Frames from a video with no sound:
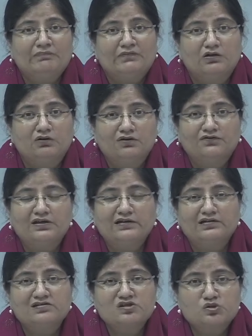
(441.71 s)
If they are
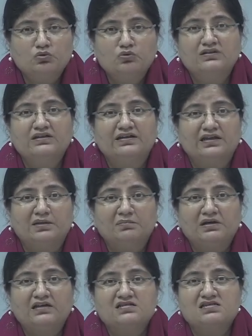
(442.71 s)
in school, then they
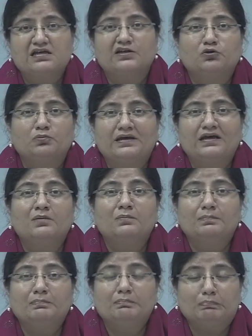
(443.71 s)
may decide to pay a
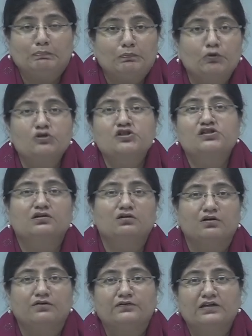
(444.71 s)
portion
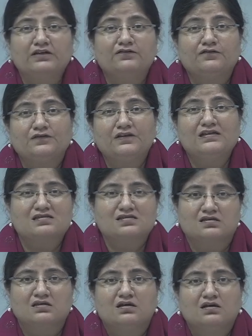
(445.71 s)
of the fees
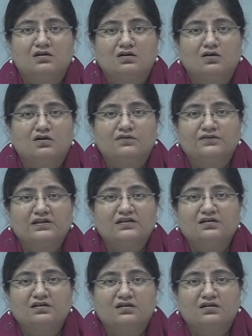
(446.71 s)
of the